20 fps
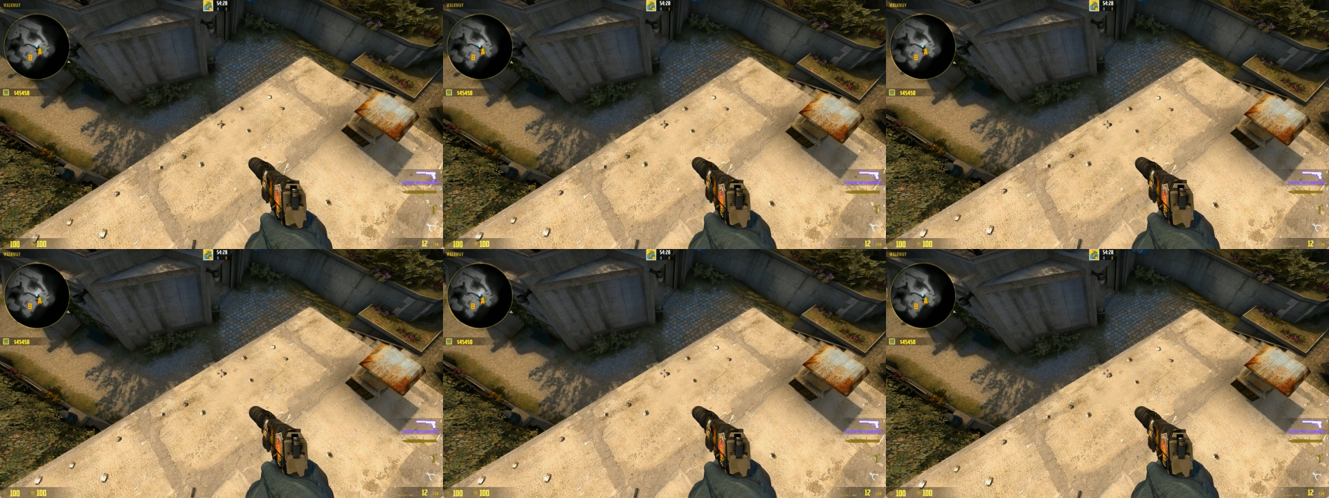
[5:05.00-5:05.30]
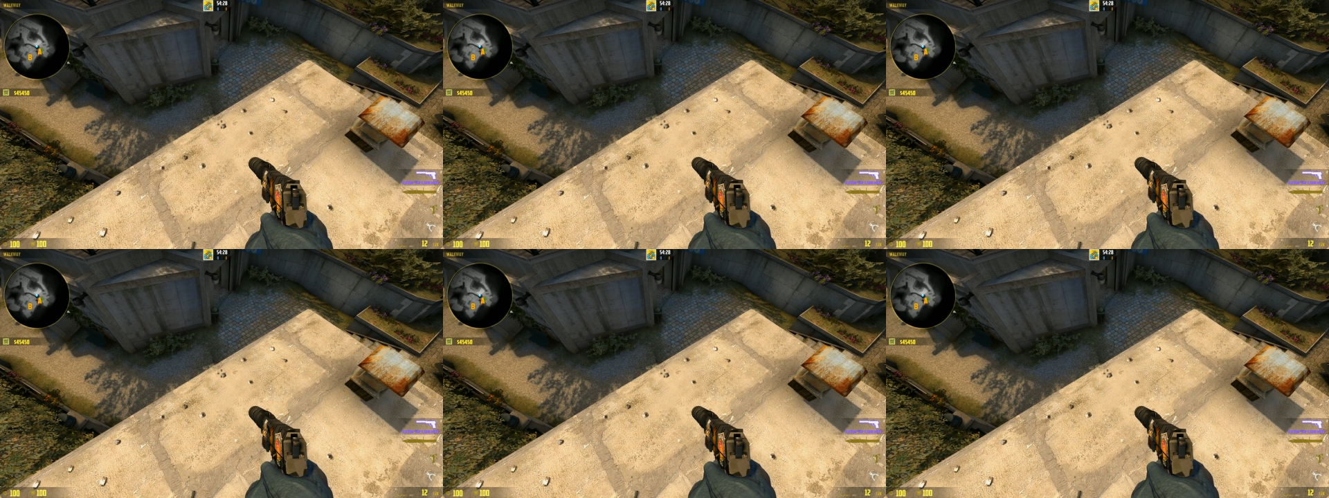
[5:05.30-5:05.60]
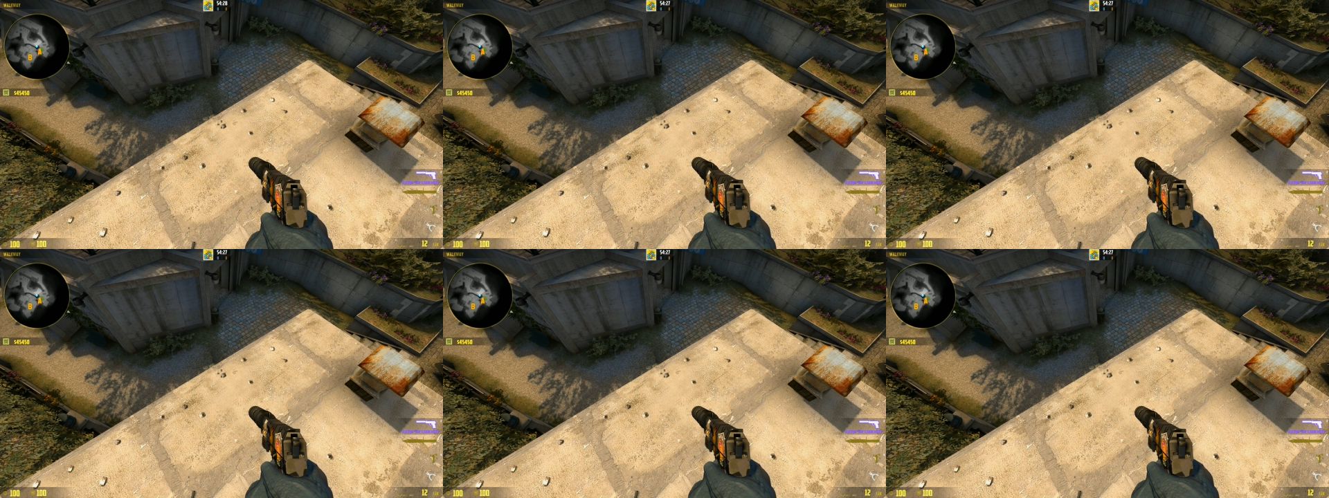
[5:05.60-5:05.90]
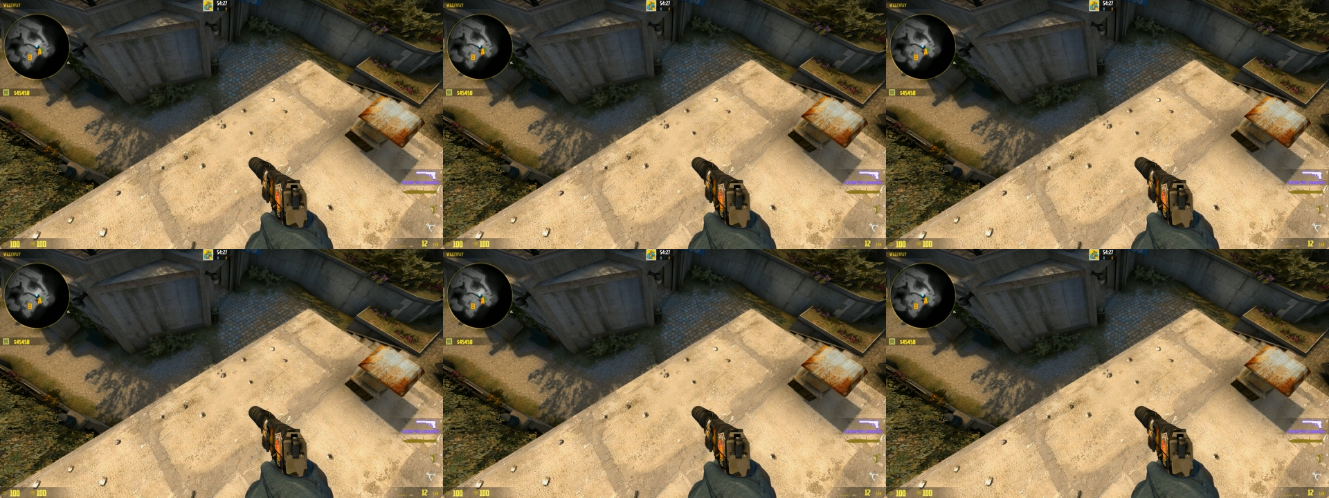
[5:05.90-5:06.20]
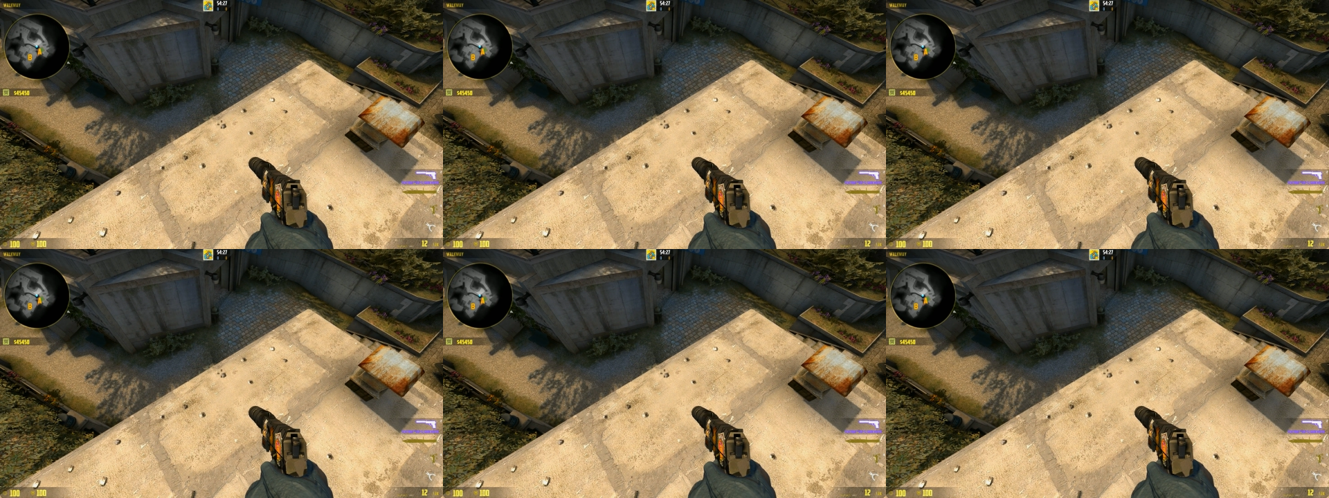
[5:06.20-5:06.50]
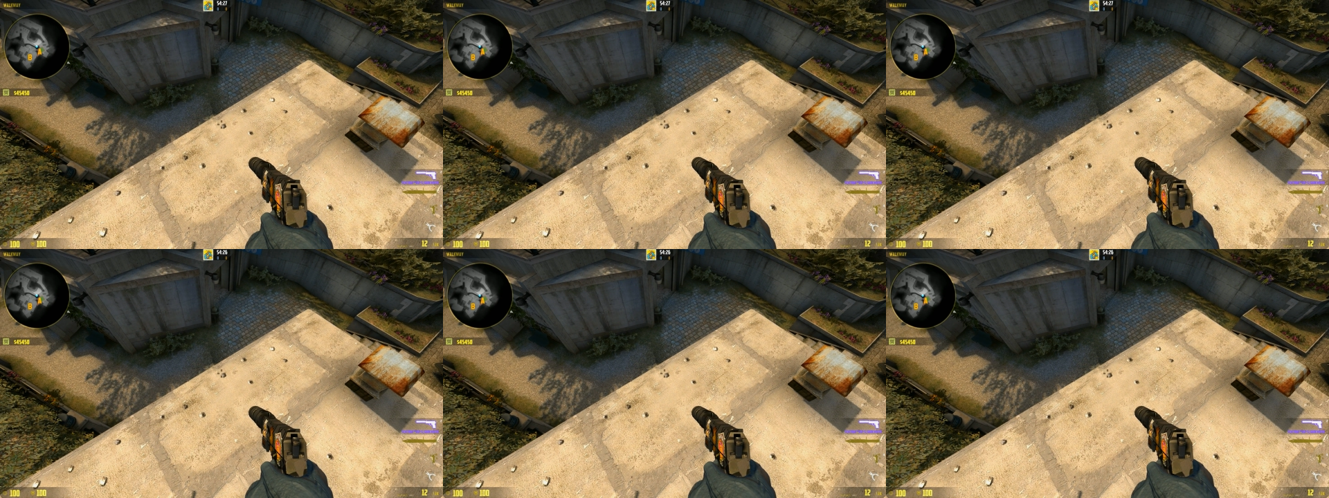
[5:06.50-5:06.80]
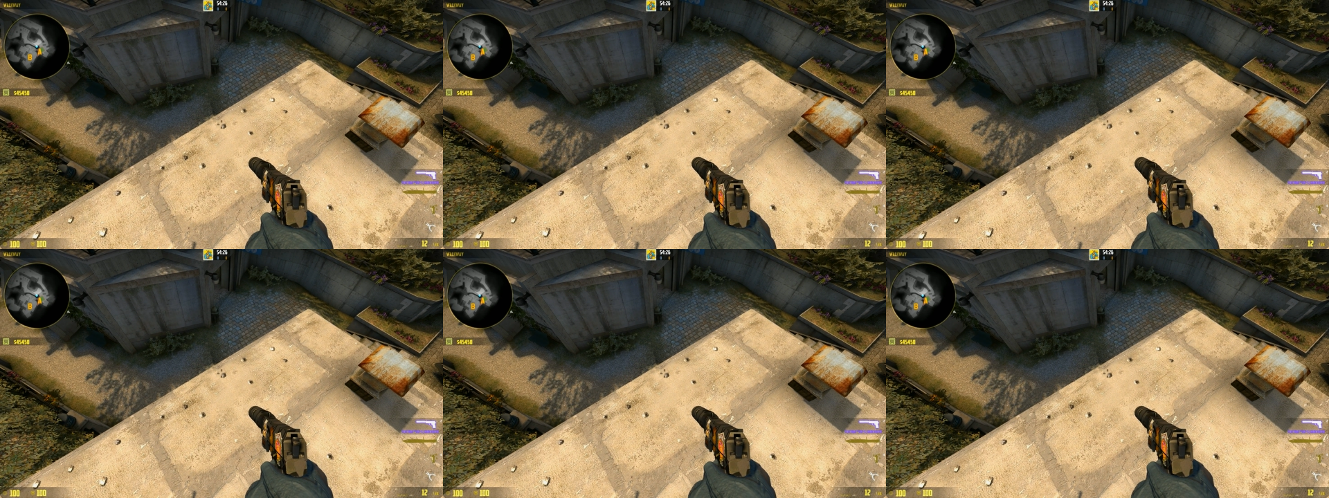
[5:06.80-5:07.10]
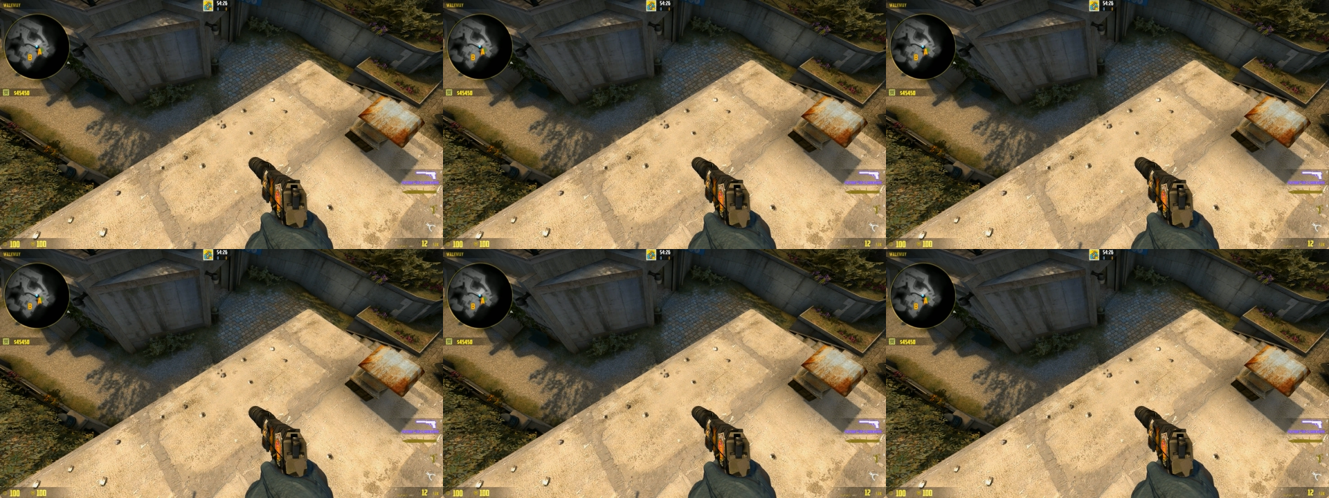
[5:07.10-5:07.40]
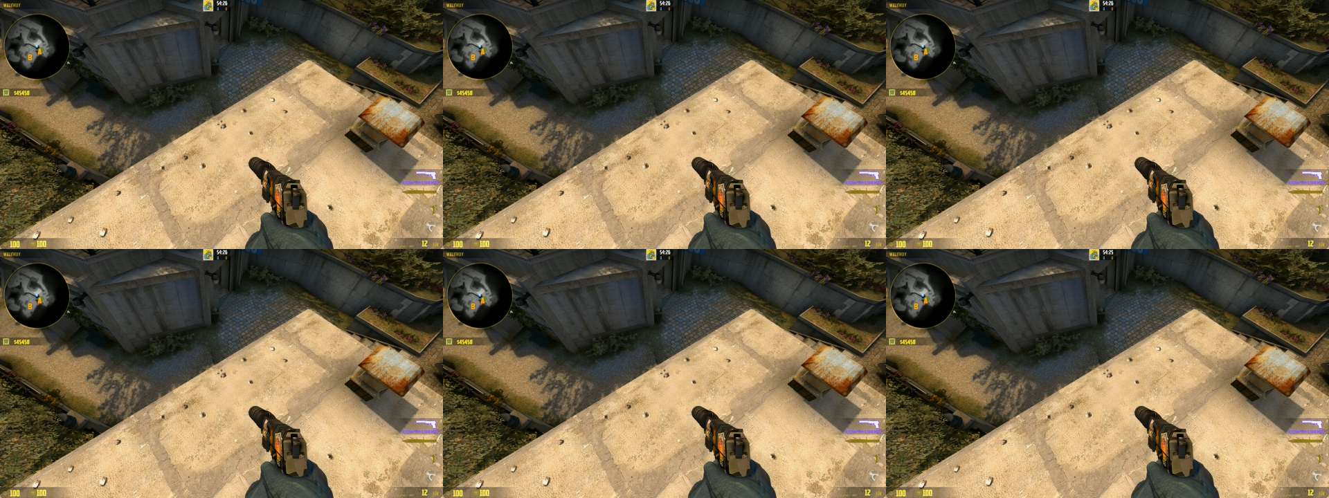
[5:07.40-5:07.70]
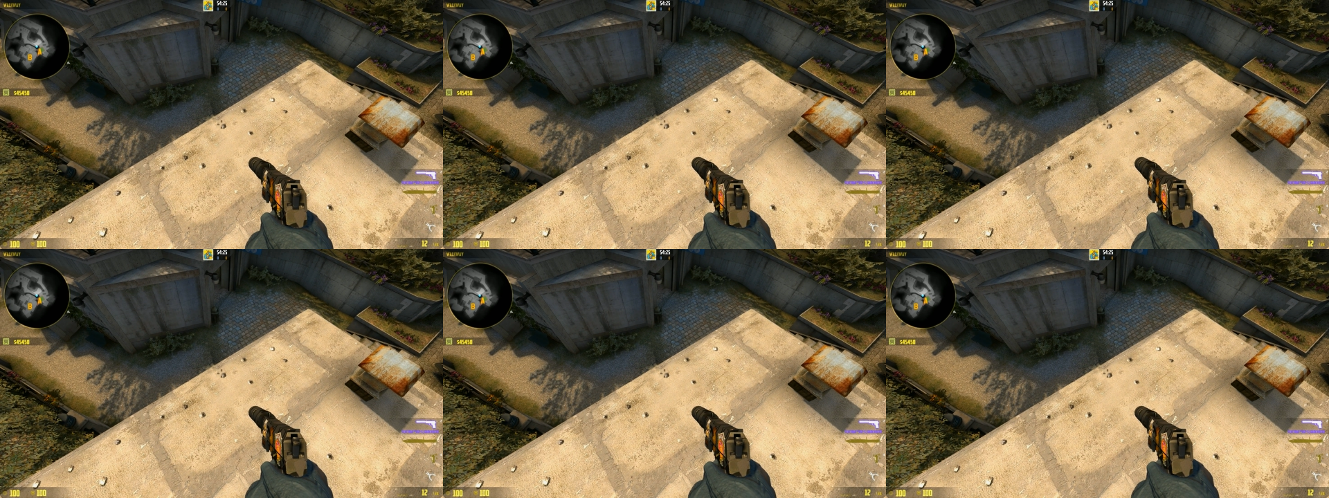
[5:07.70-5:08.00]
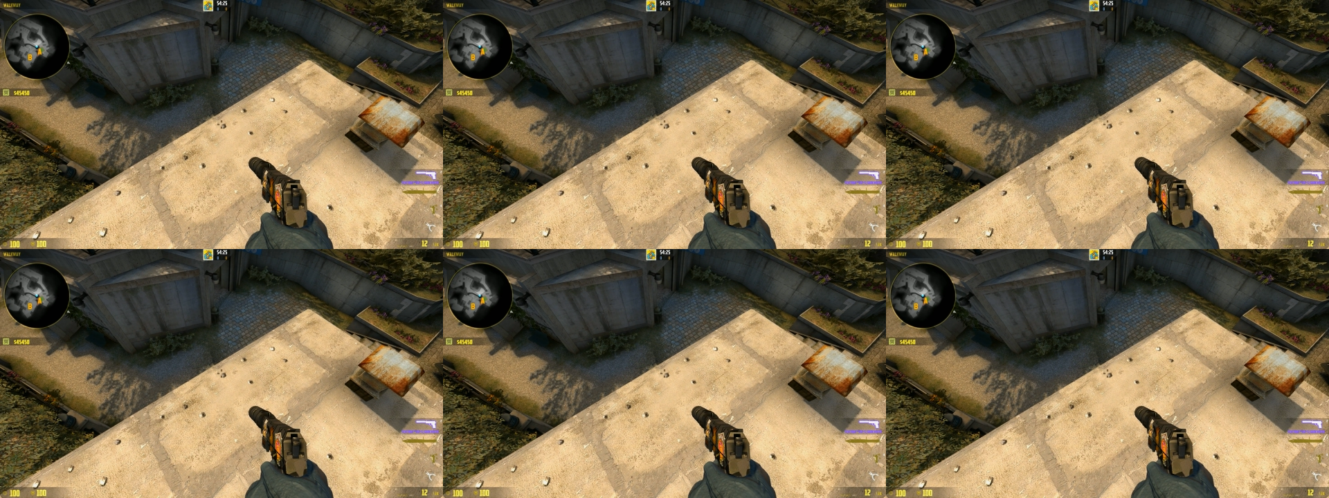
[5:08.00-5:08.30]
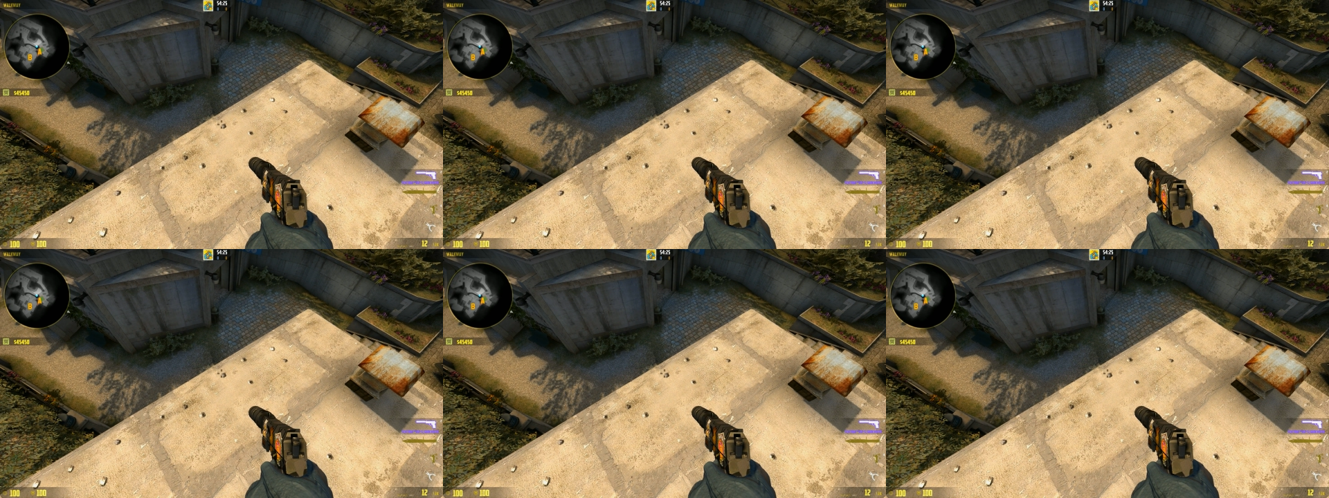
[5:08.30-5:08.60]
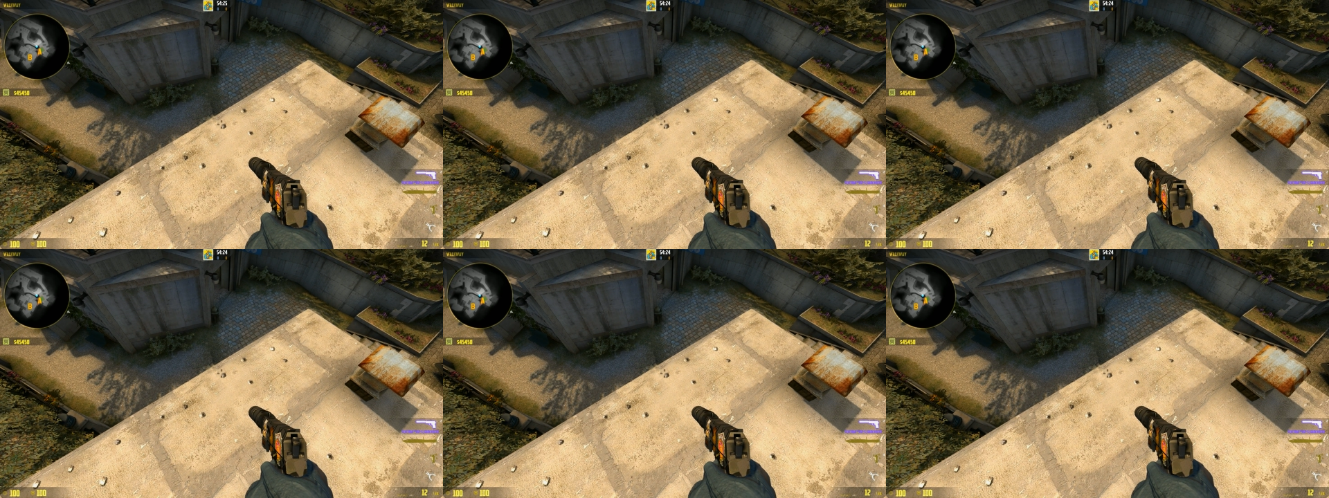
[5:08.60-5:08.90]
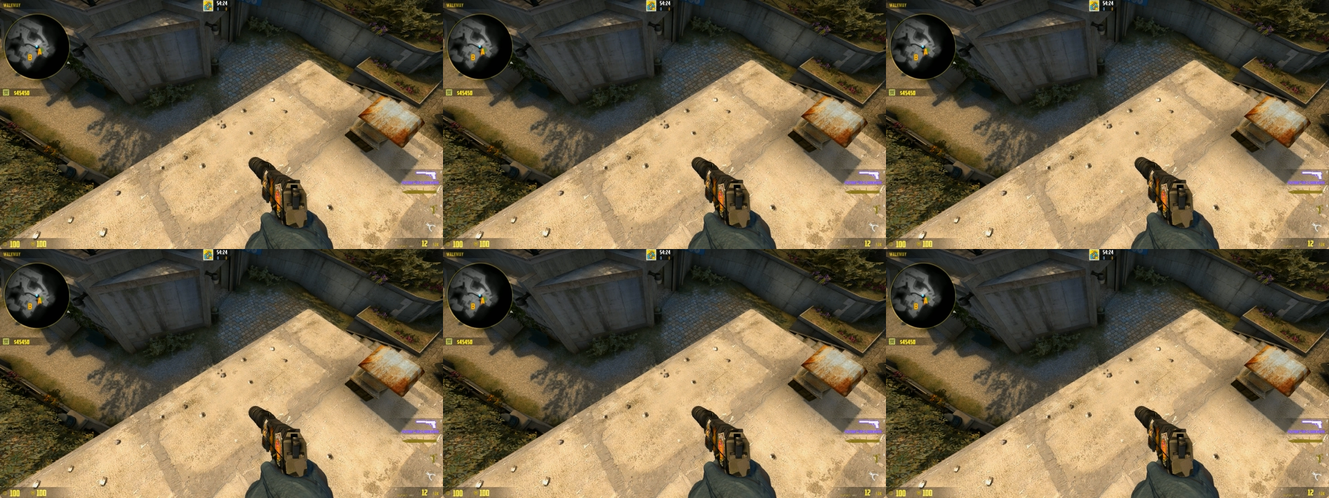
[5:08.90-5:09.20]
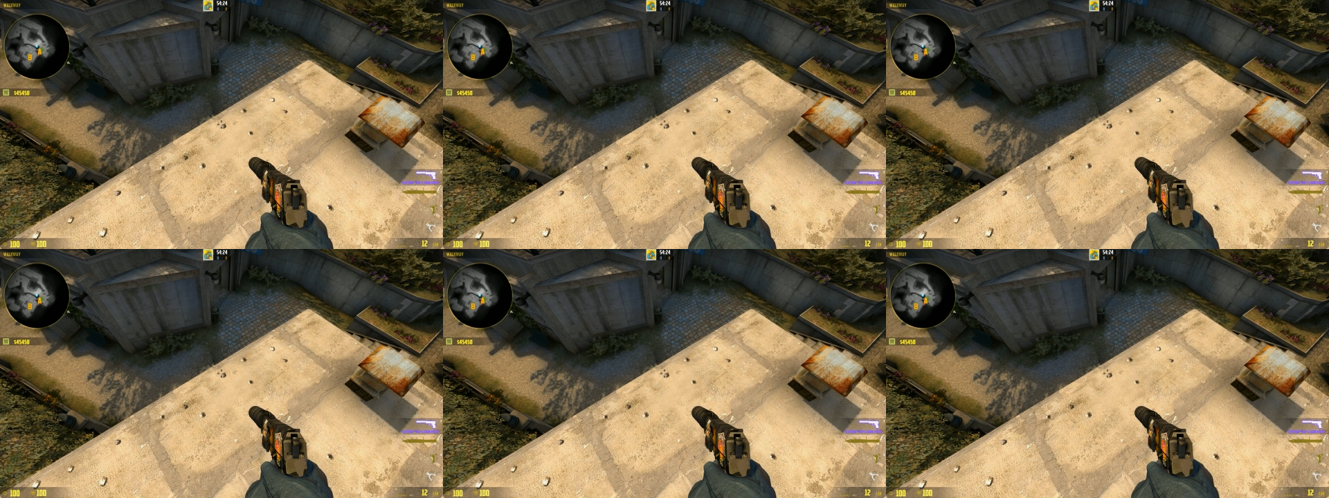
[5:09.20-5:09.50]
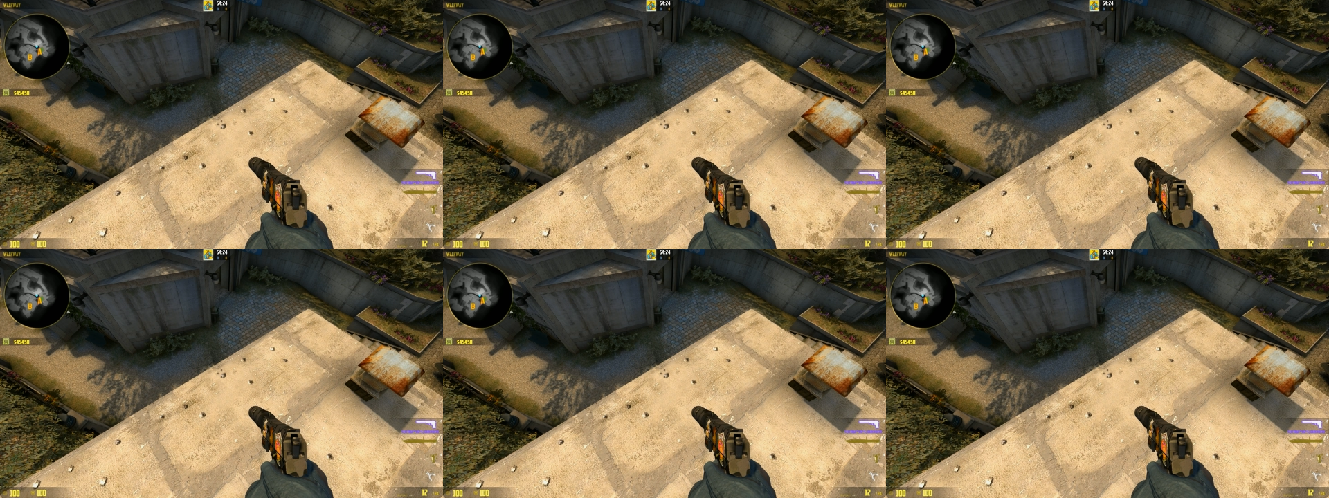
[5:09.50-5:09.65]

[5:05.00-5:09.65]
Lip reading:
(no speaker visible)